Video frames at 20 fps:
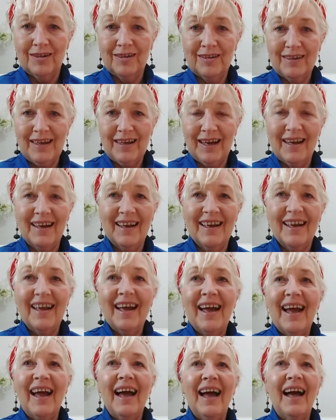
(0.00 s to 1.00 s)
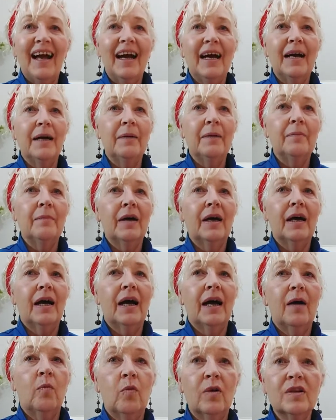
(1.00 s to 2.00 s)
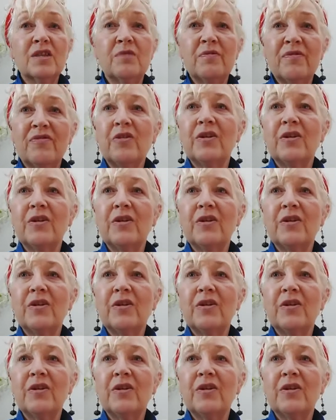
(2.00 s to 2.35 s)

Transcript: Yeah? And once we've